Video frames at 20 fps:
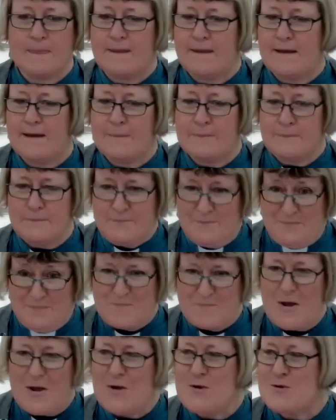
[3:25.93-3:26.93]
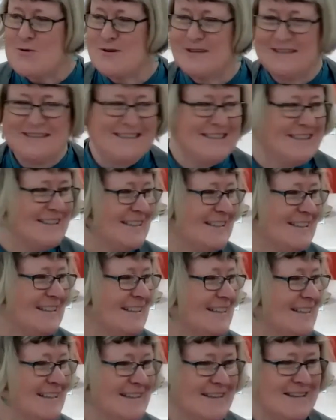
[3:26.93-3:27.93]
Yeah. Mo?
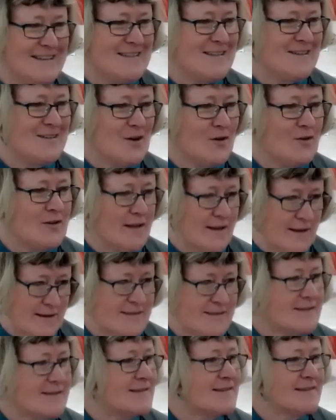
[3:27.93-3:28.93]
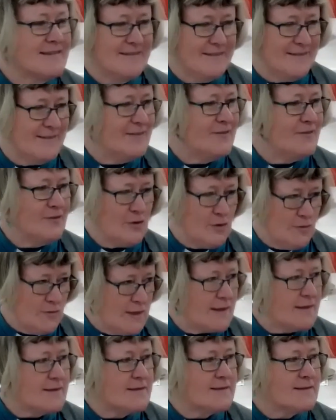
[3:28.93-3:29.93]
Is it not yes?
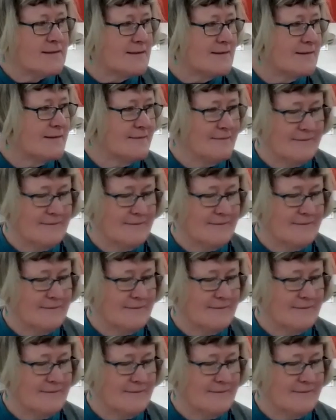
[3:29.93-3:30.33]
Yes.